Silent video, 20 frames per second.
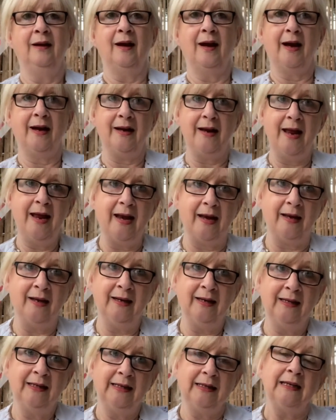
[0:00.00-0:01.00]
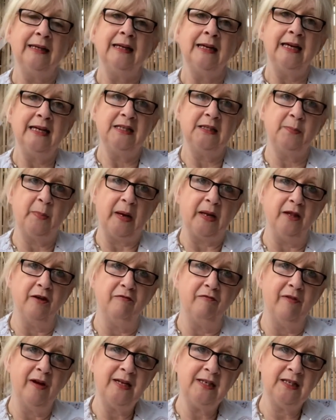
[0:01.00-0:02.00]
And then he spent the
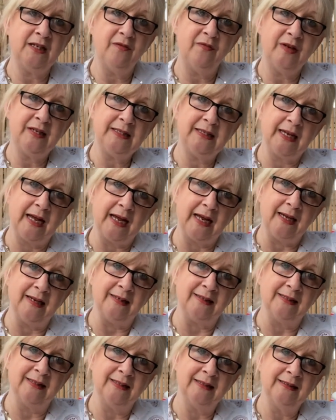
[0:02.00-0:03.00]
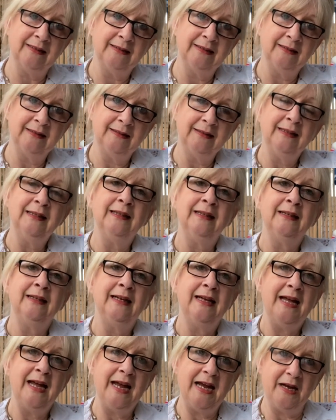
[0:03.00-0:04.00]
rest of his days
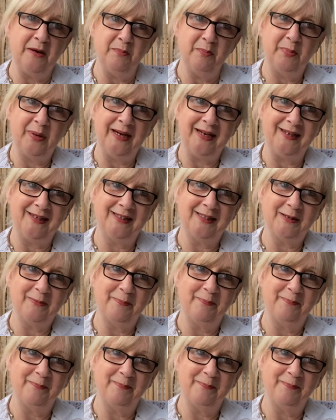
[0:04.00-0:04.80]
in peace.